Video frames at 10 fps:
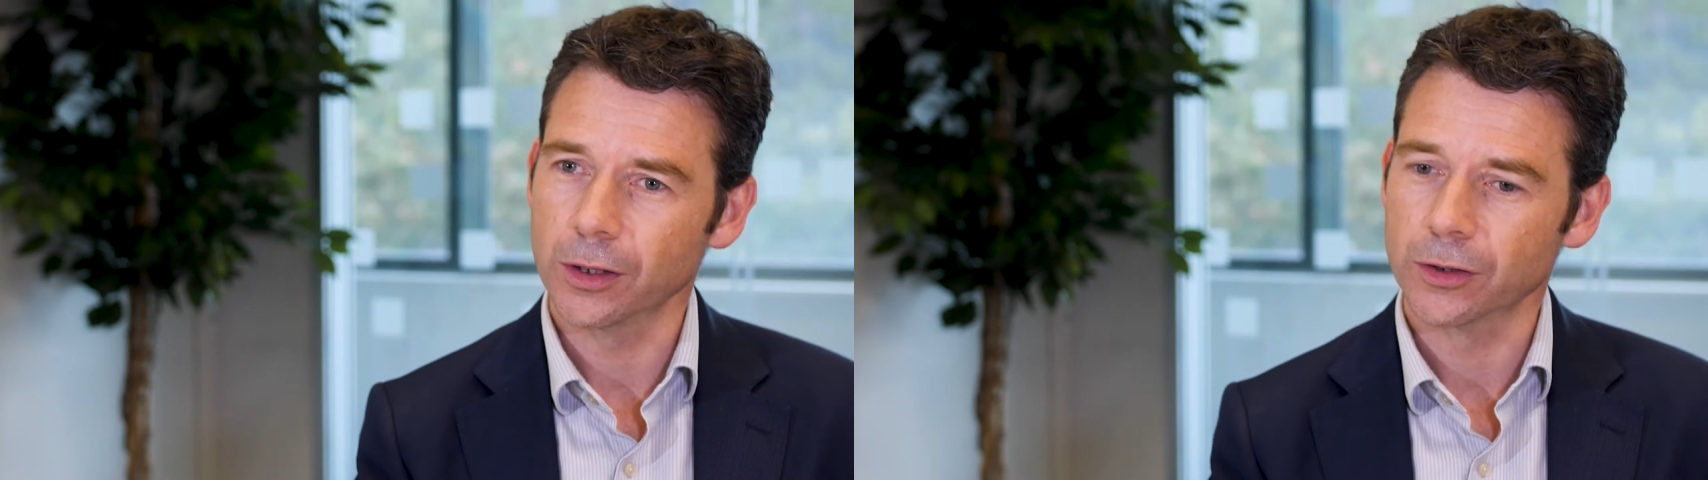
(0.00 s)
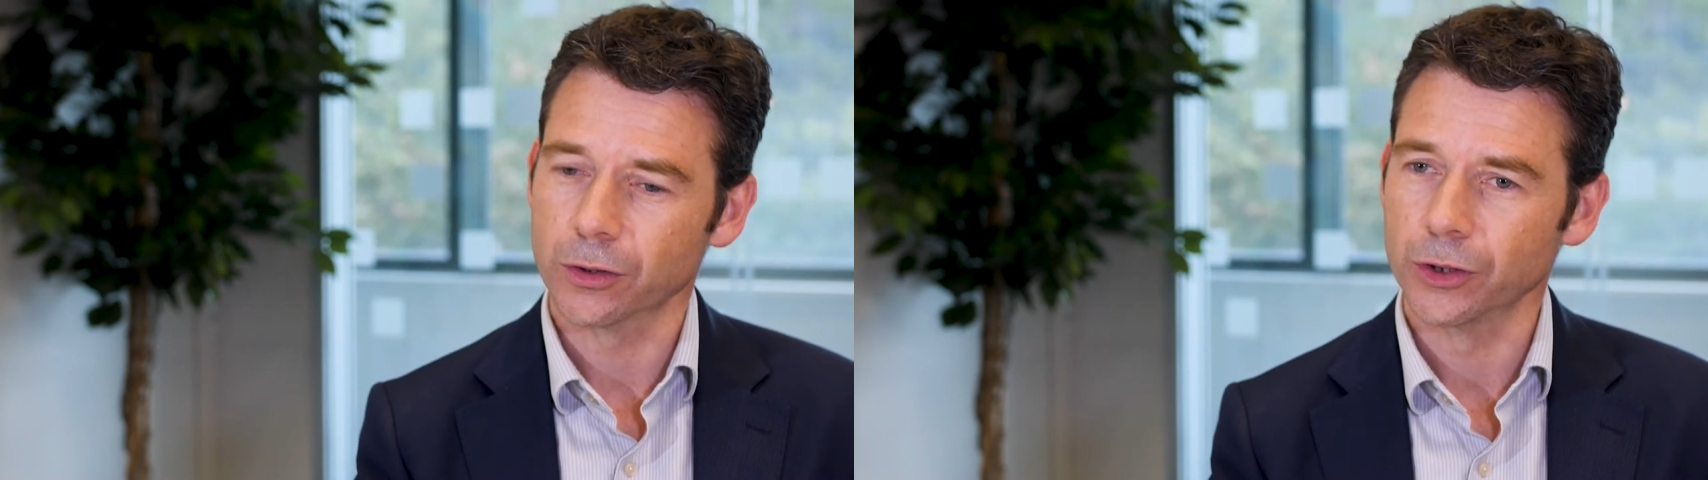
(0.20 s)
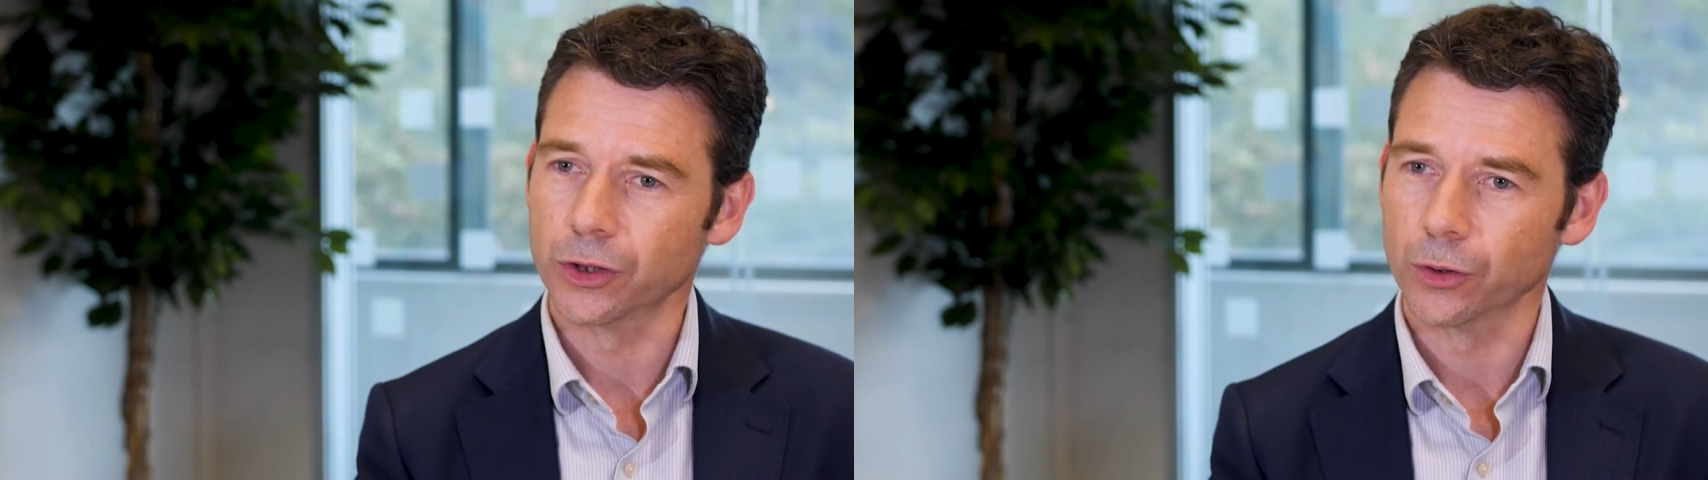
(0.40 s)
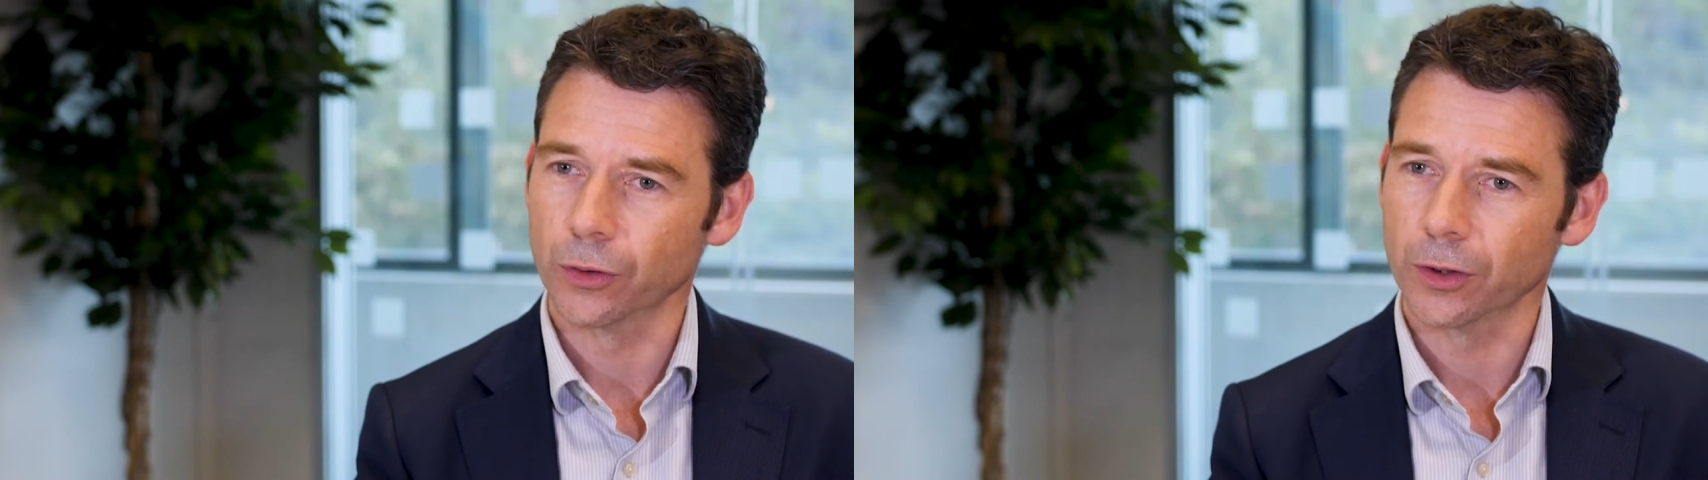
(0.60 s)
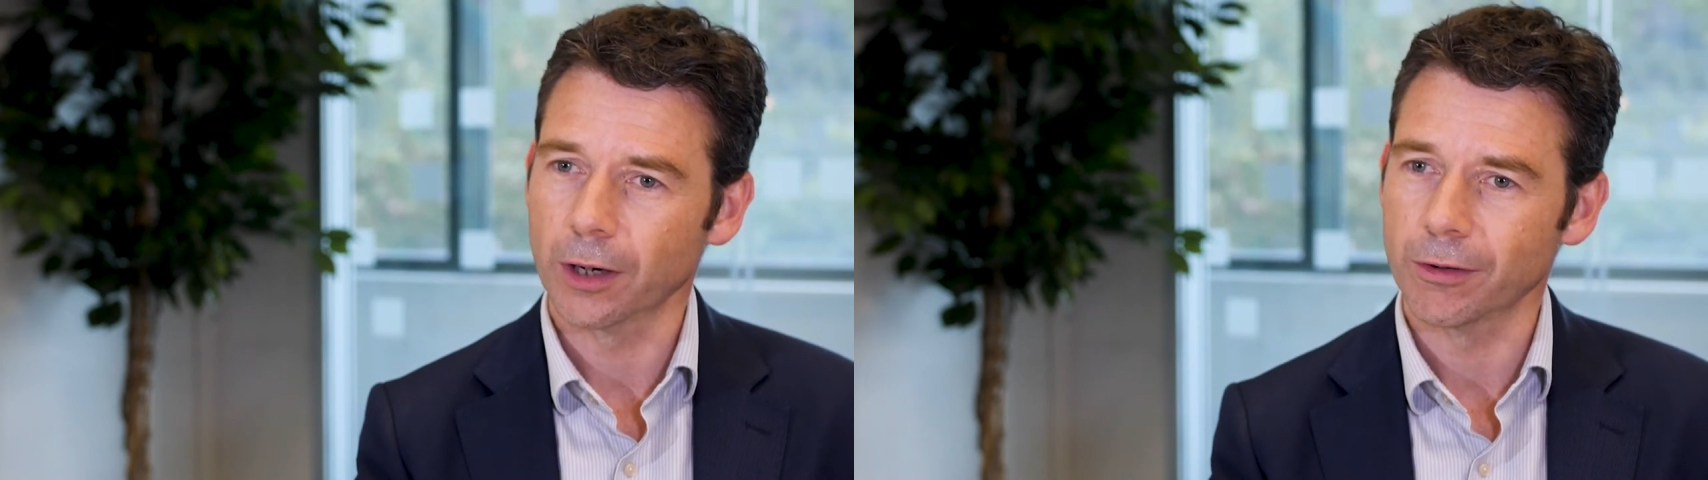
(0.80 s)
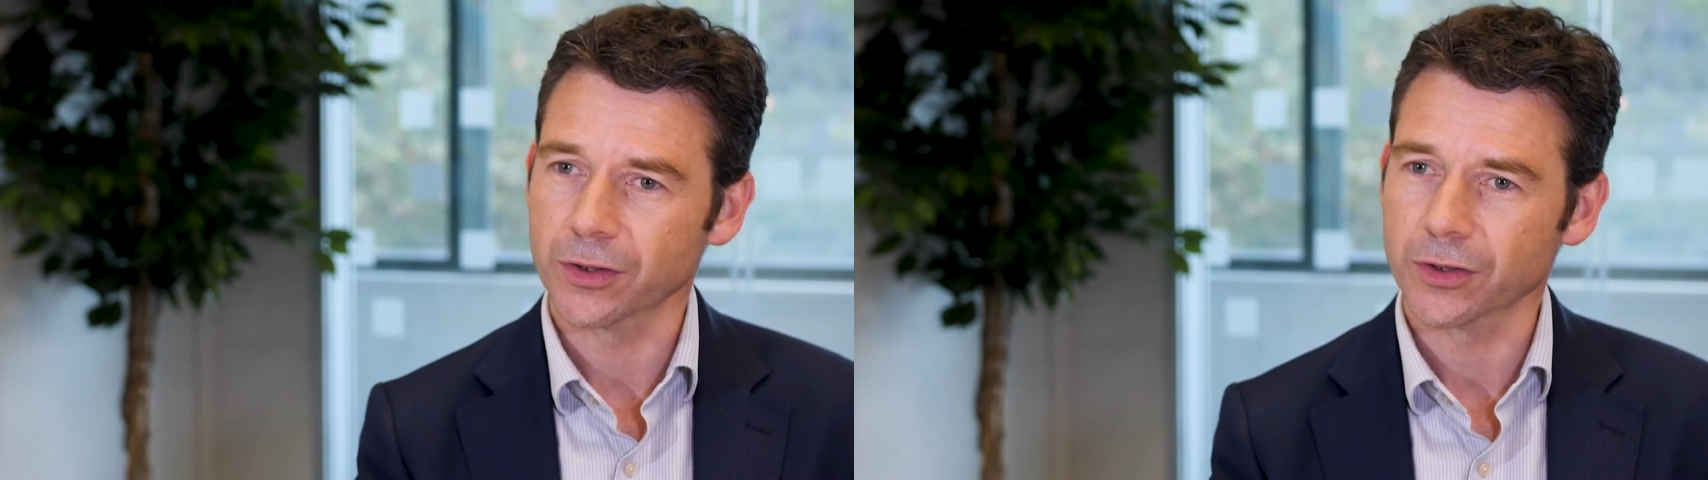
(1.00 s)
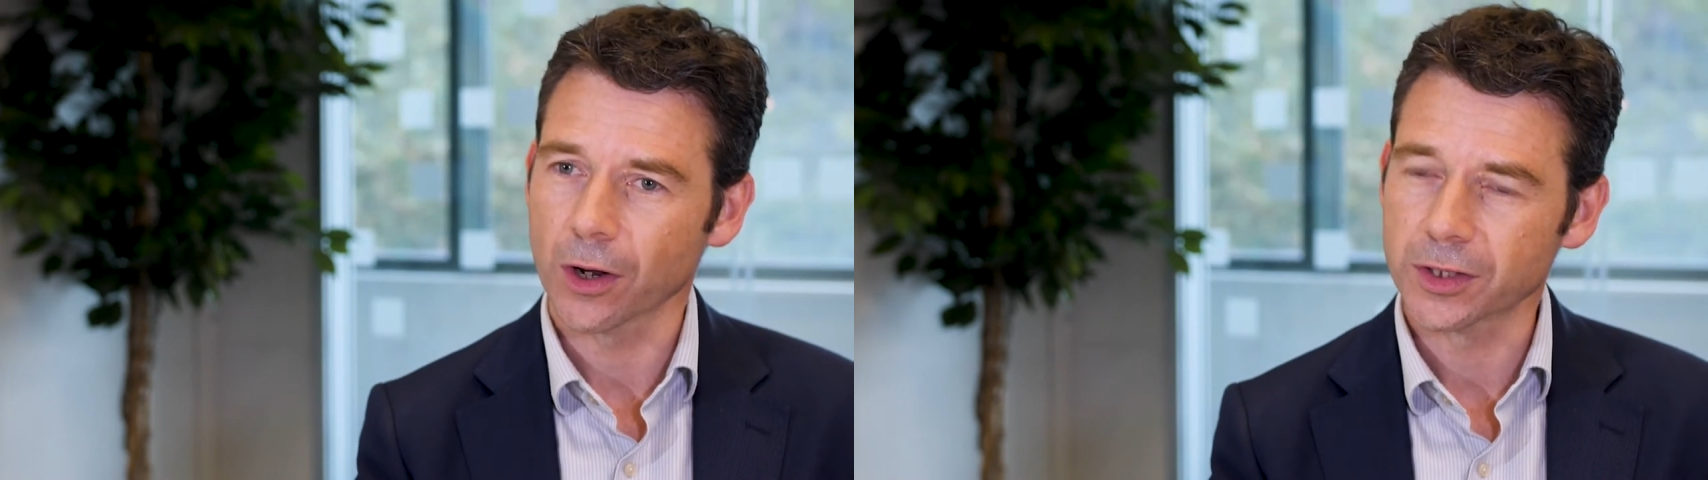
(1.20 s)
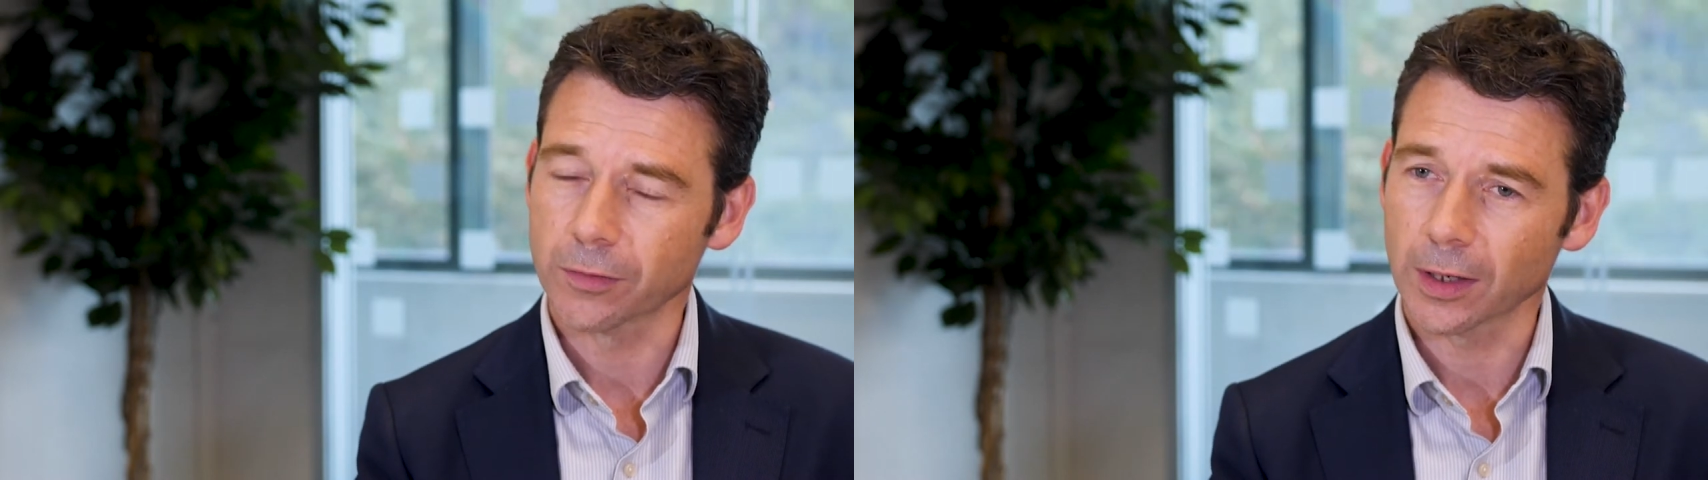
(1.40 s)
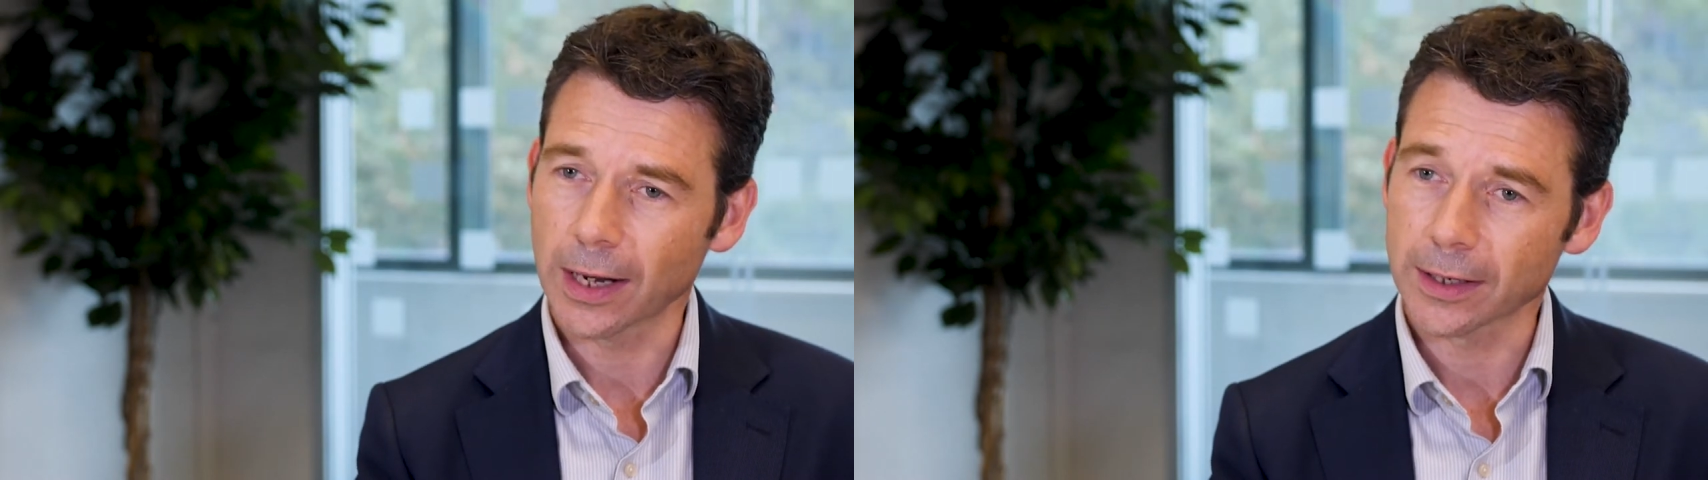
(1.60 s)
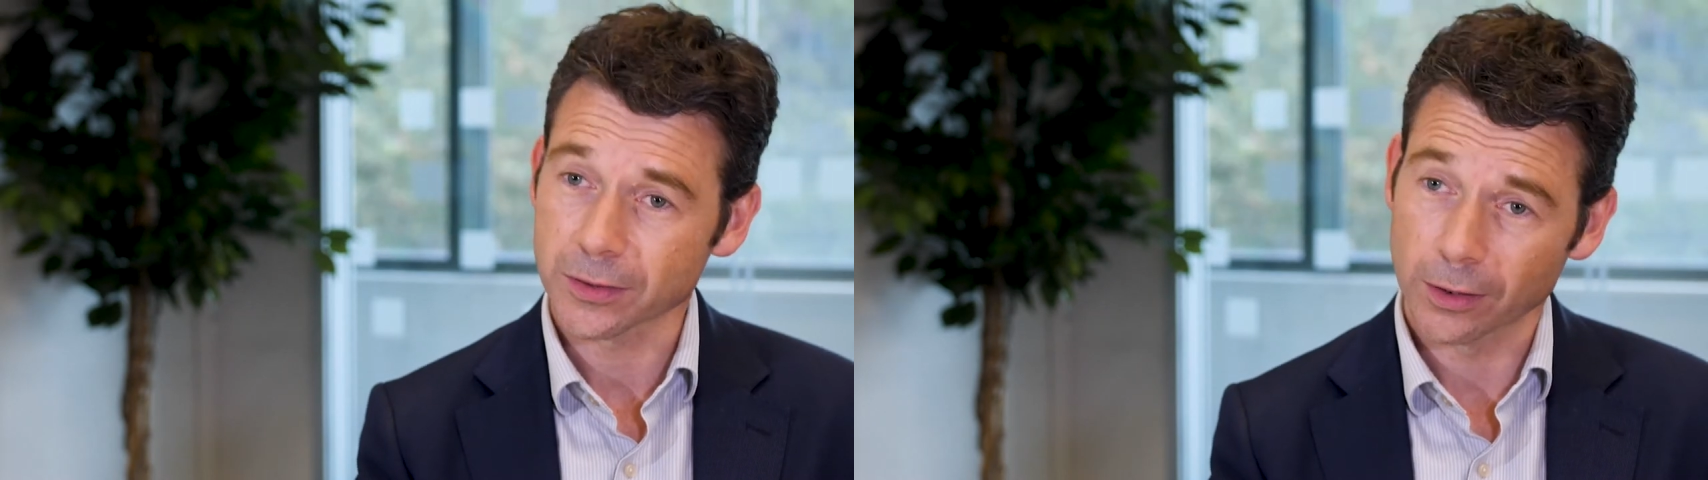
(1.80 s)
to ensure that there is a scientific
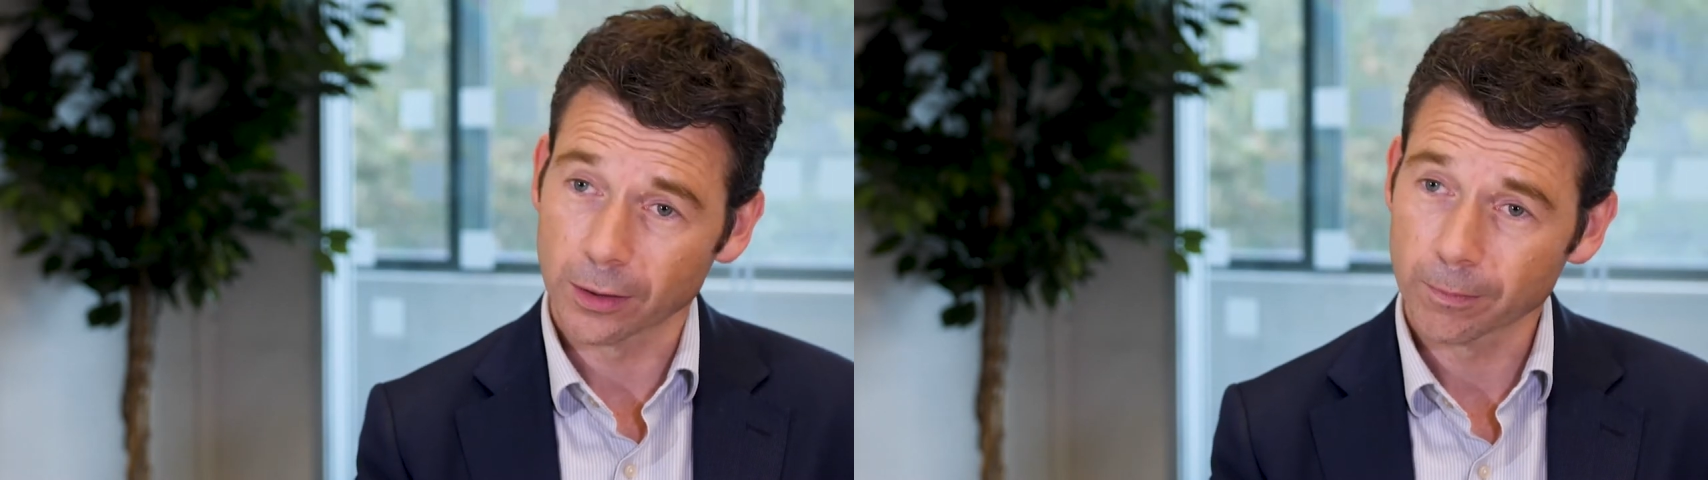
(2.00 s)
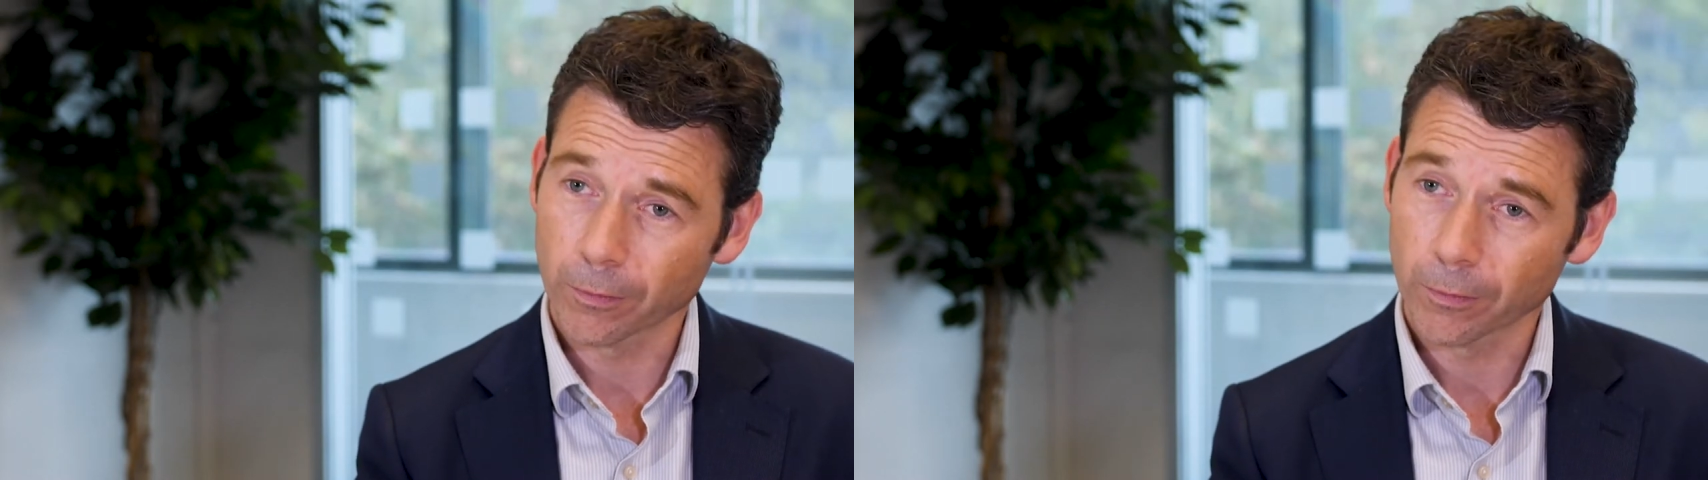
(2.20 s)
legacy